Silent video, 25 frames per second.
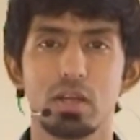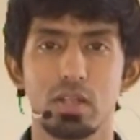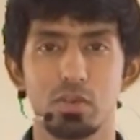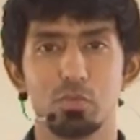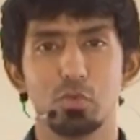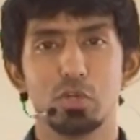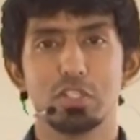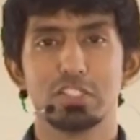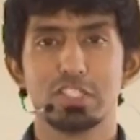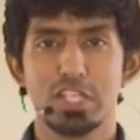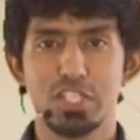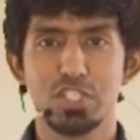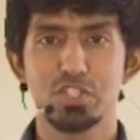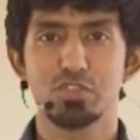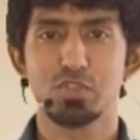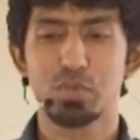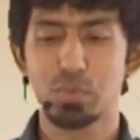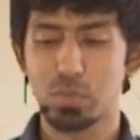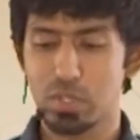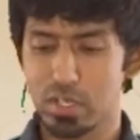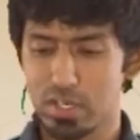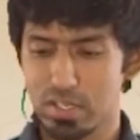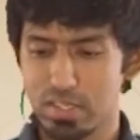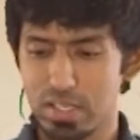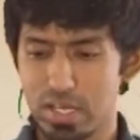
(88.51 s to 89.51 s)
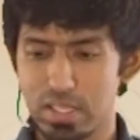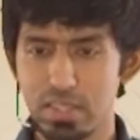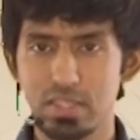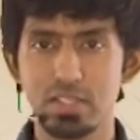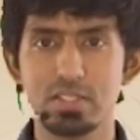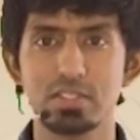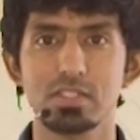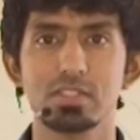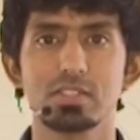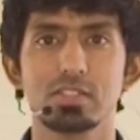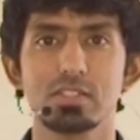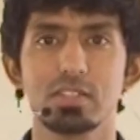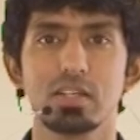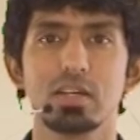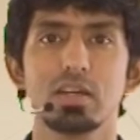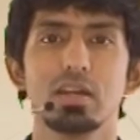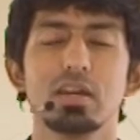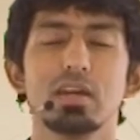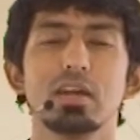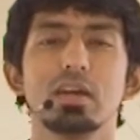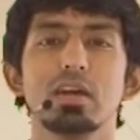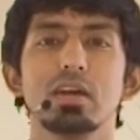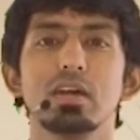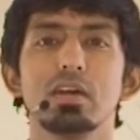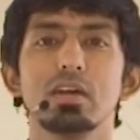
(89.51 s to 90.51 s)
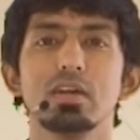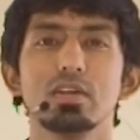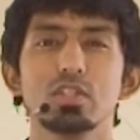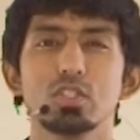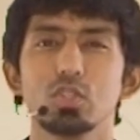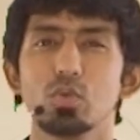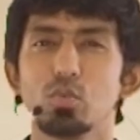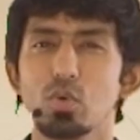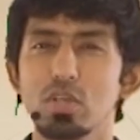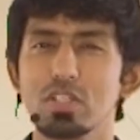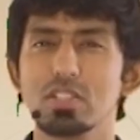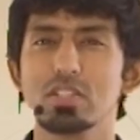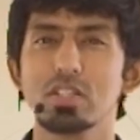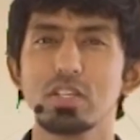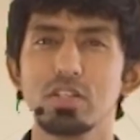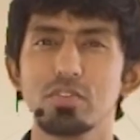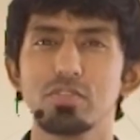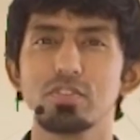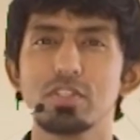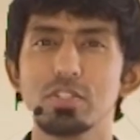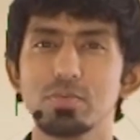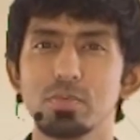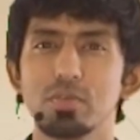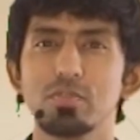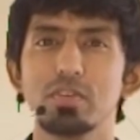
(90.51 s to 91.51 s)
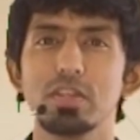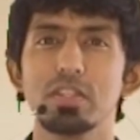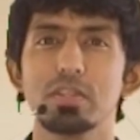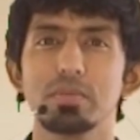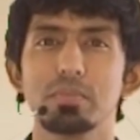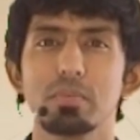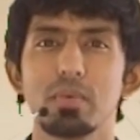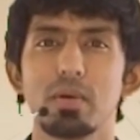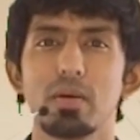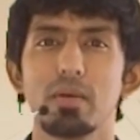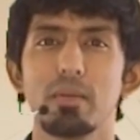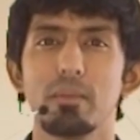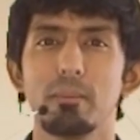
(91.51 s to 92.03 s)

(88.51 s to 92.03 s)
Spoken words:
in one sense of the word than this is. So what's the difference between them?